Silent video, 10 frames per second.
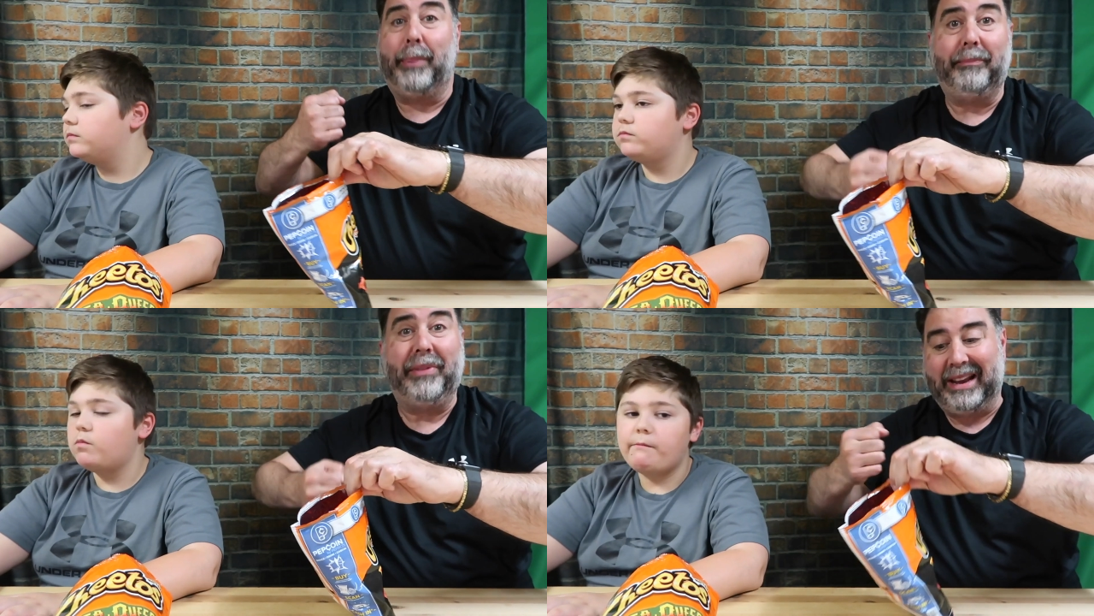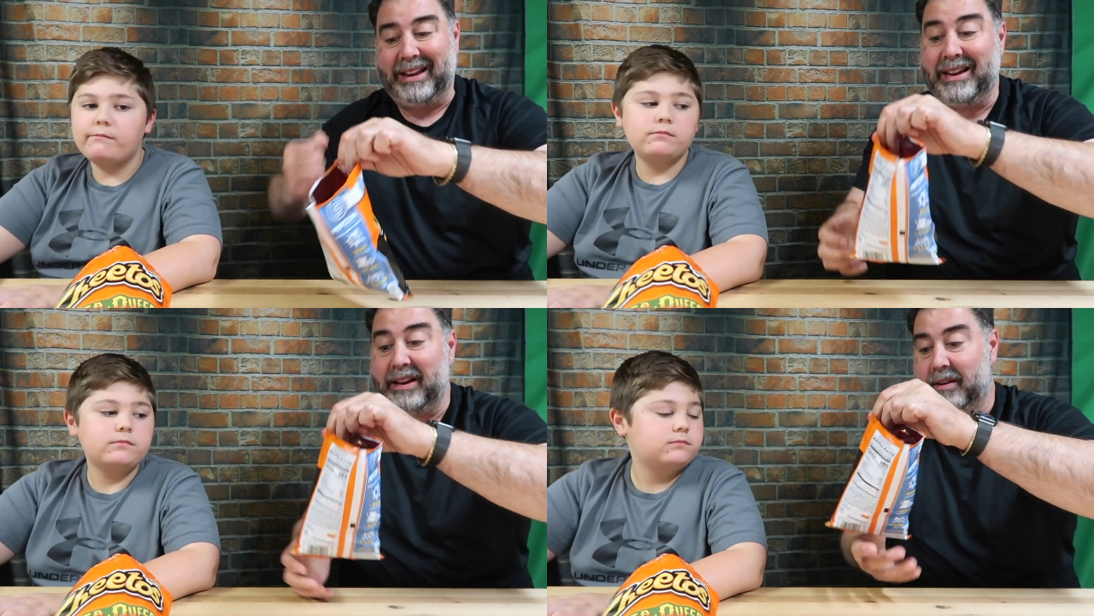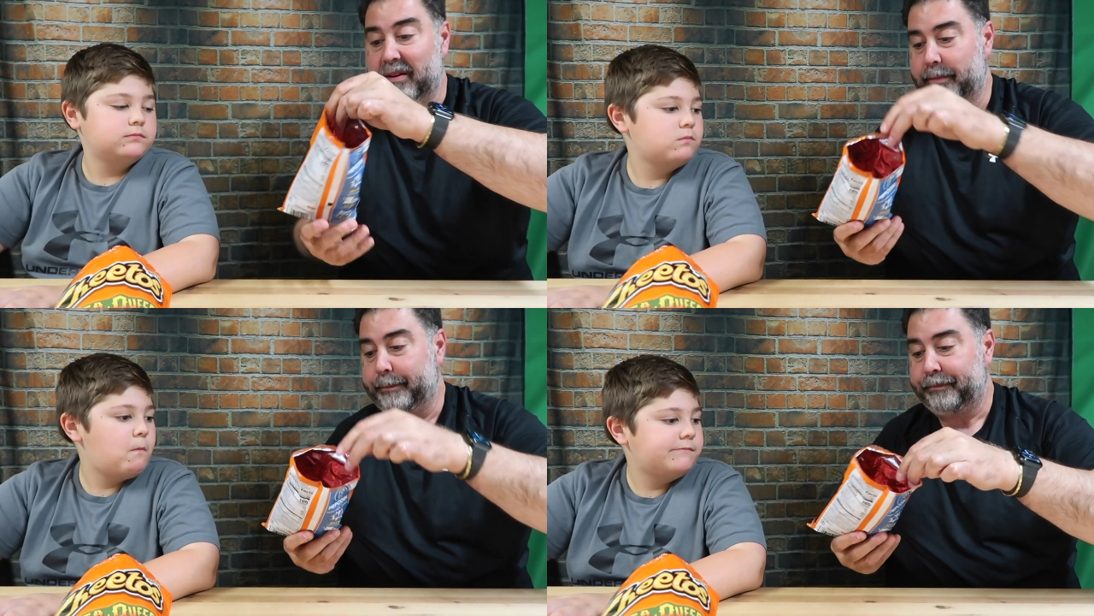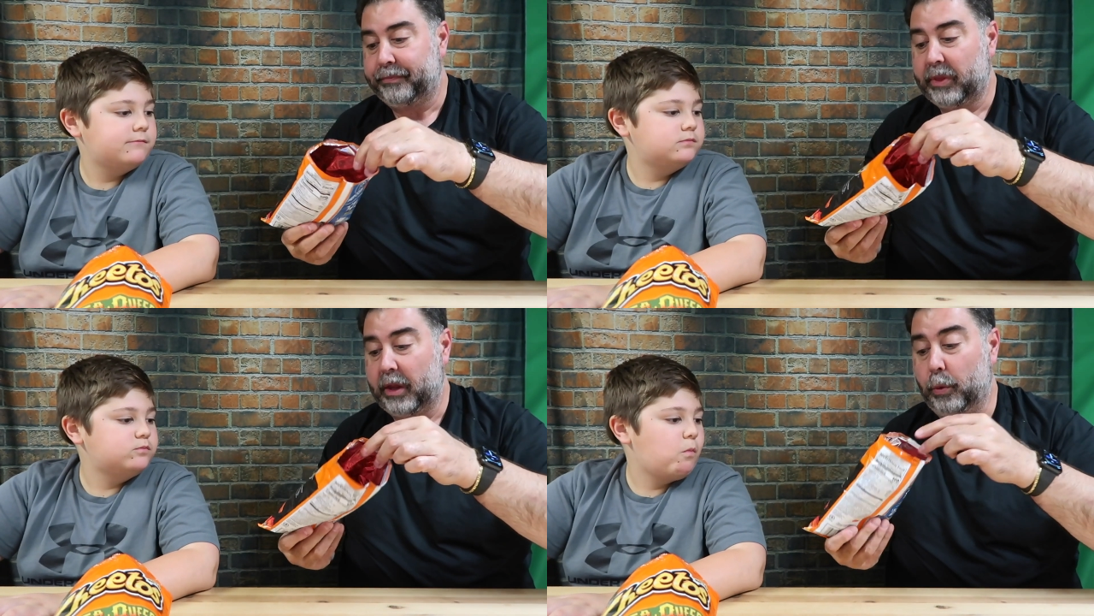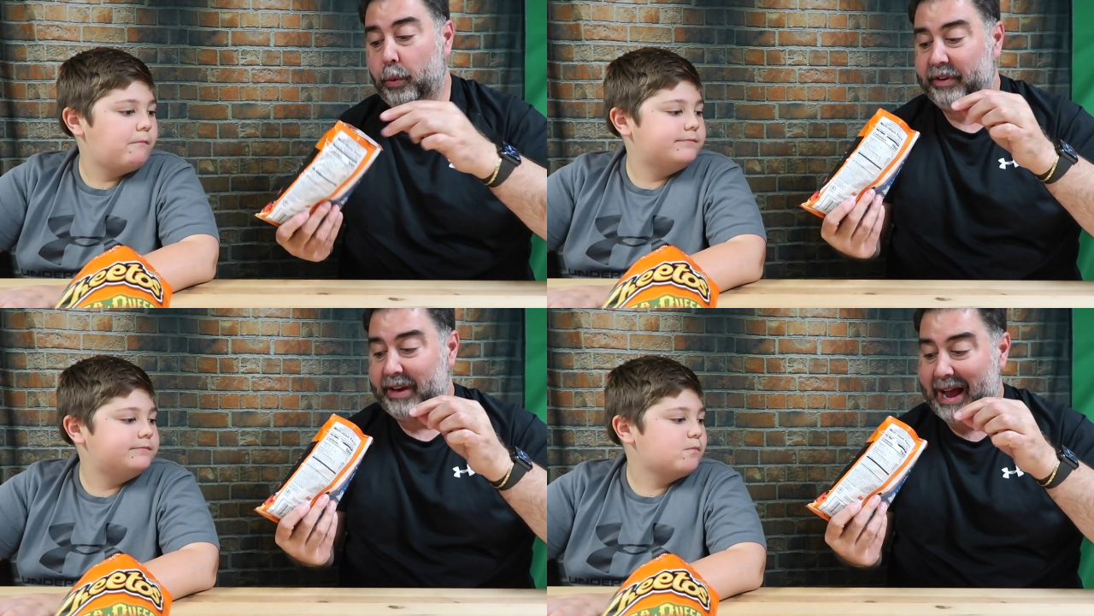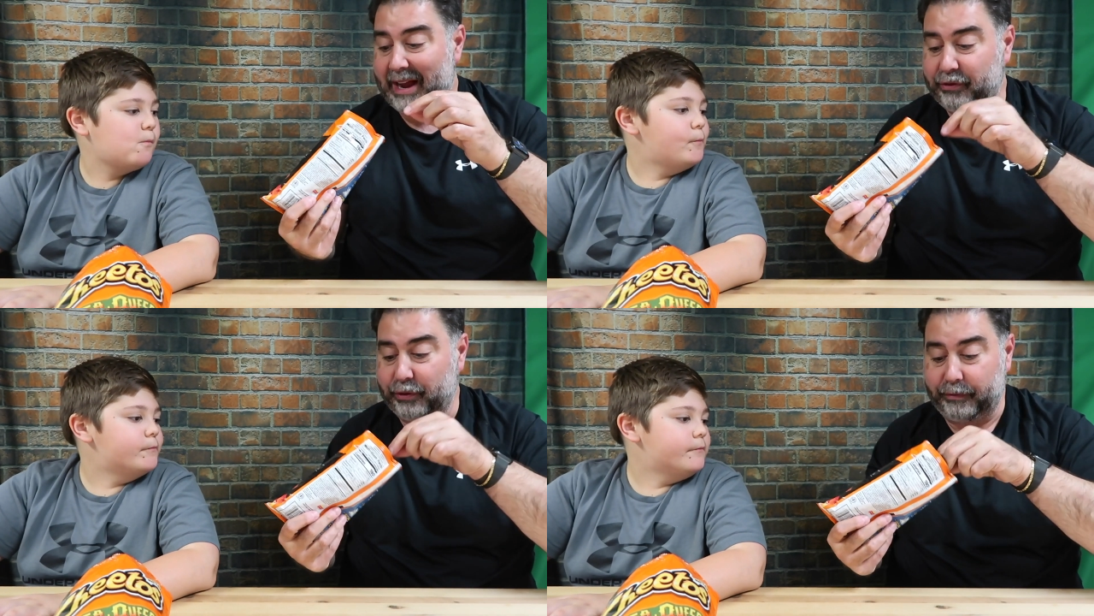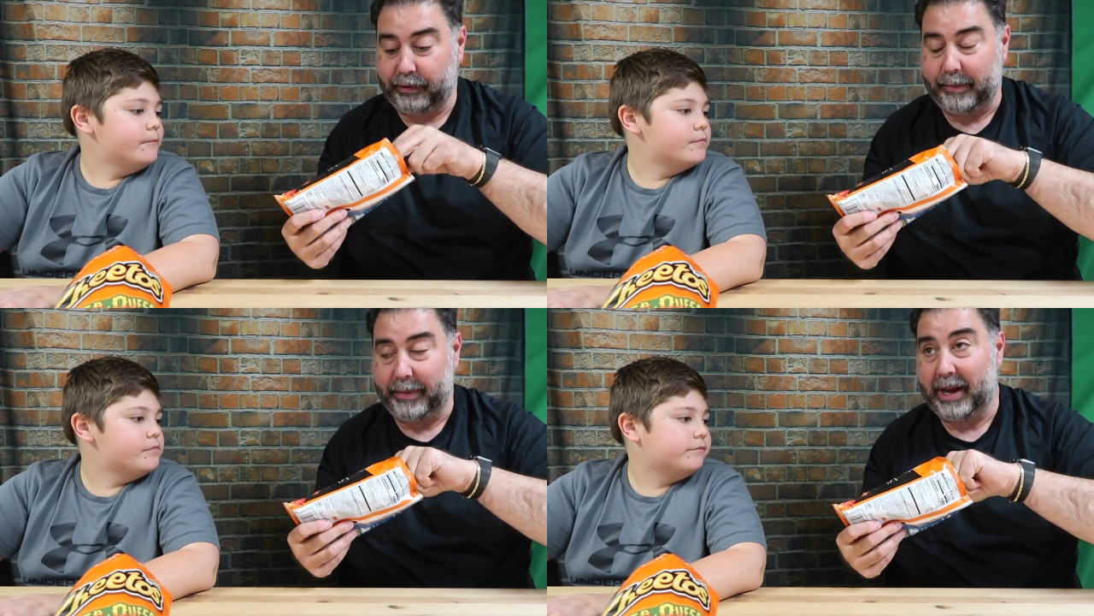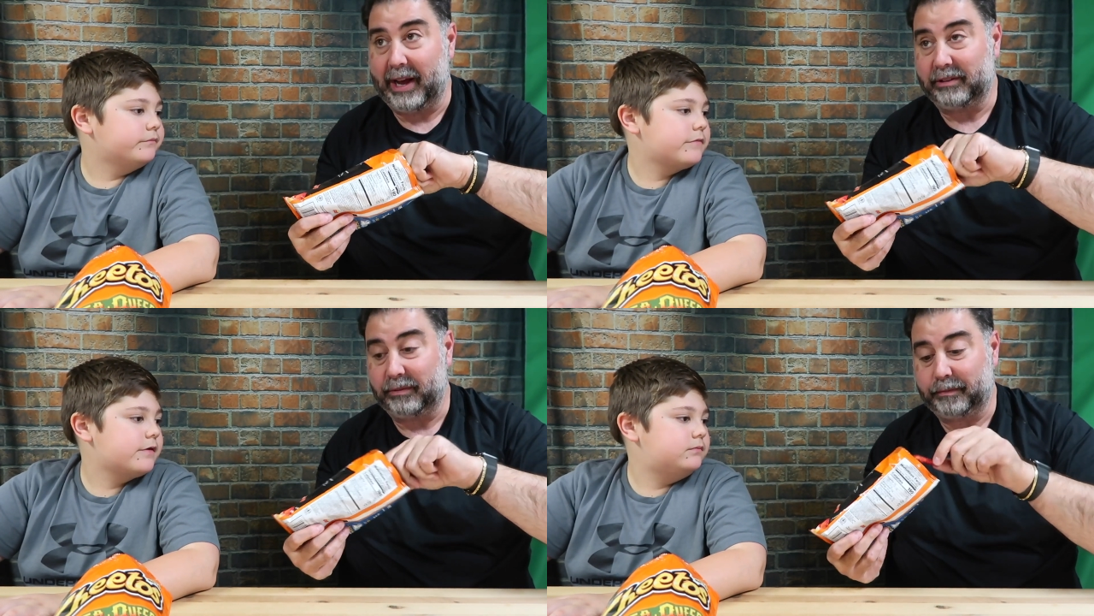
Speaker 1: up that heat with the extra Flamin' Hot.